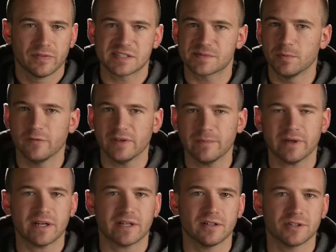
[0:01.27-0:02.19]
This movie,
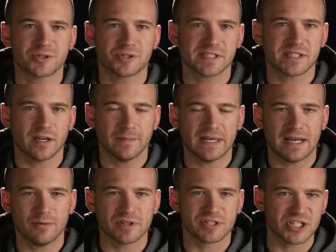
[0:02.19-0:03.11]
American Ultra, is coming
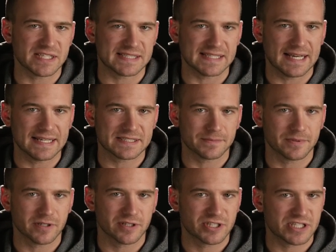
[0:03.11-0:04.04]
out with Jesse
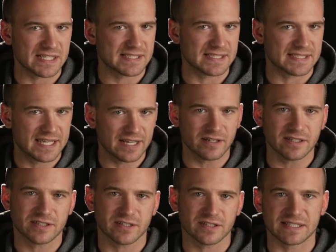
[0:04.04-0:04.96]
Eisenberg. Jesse's
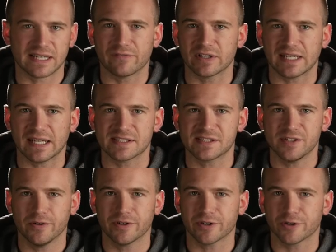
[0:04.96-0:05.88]
character is an everyday
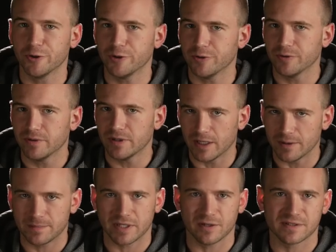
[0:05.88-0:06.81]
stoner who,
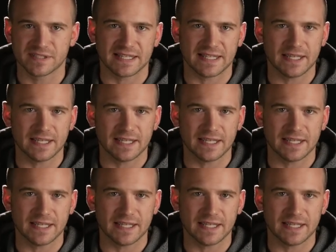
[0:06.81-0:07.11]
unbeknownst to